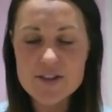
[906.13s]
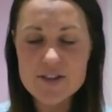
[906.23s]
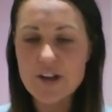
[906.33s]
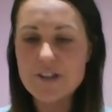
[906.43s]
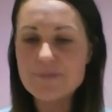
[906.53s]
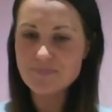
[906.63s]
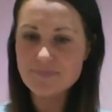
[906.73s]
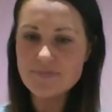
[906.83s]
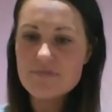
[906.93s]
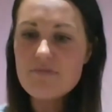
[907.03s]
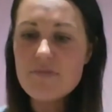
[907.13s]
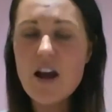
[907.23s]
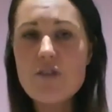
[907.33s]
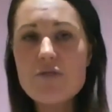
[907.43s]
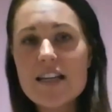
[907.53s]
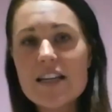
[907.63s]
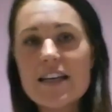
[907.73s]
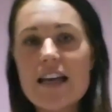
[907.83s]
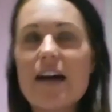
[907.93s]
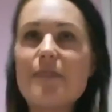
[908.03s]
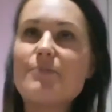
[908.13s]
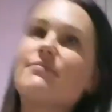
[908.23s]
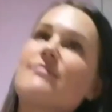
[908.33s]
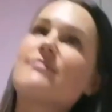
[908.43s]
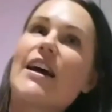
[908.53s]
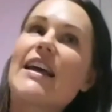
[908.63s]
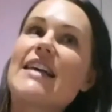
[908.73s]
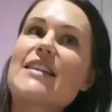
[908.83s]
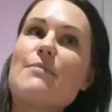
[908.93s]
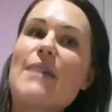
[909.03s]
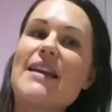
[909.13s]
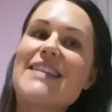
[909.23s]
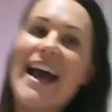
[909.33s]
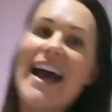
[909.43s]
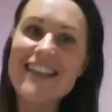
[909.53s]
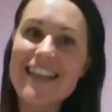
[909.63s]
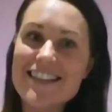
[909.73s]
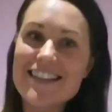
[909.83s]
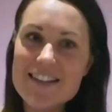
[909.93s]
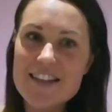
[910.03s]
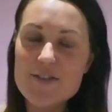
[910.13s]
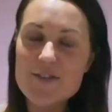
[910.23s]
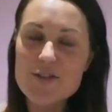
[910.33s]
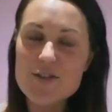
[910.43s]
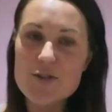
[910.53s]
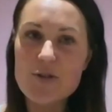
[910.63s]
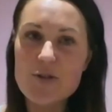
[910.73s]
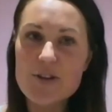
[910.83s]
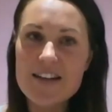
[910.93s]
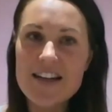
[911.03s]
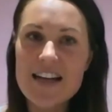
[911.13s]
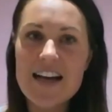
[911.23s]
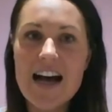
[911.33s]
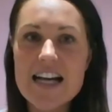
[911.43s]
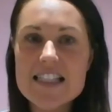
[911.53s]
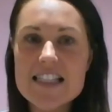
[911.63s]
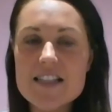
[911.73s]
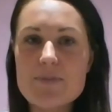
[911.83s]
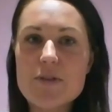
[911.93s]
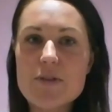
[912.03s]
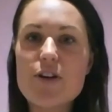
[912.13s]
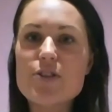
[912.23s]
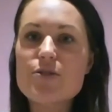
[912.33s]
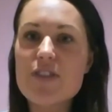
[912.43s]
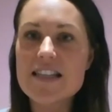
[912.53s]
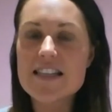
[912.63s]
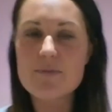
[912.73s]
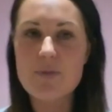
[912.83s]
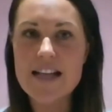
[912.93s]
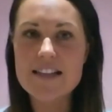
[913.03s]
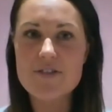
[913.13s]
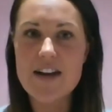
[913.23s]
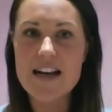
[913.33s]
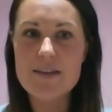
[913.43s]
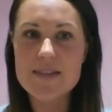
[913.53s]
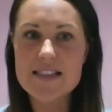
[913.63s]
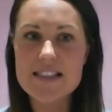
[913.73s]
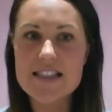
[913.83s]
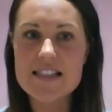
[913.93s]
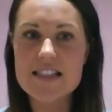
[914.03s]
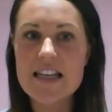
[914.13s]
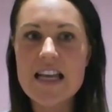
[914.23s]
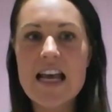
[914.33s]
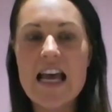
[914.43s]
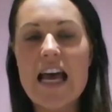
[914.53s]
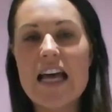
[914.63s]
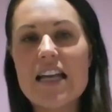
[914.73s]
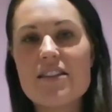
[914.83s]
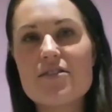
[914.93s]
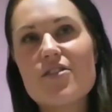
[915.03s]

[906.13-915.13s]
So I really um, I guess commend our leaders that have taught us to build those authentic brands around our businesses and and